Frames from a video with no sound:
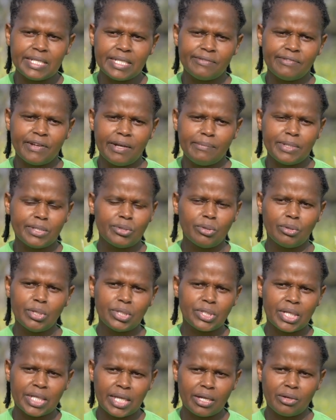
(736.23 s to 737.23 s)
This farm is
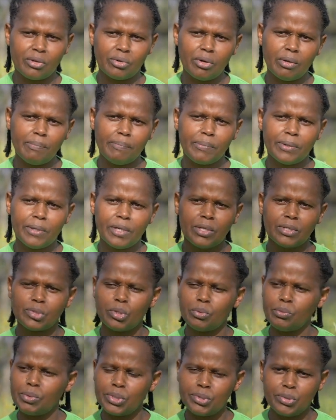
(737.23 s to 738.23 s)
always under crop,
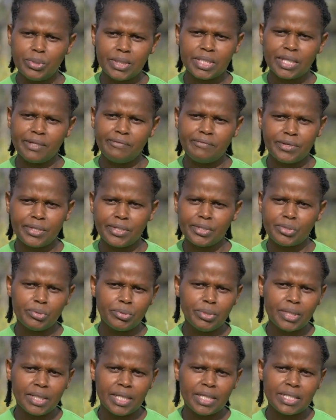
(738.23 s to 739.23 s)
so we do it every
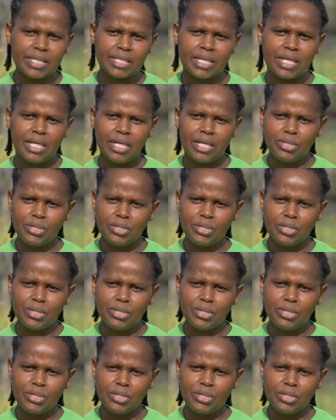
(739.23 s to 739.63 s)
2 years.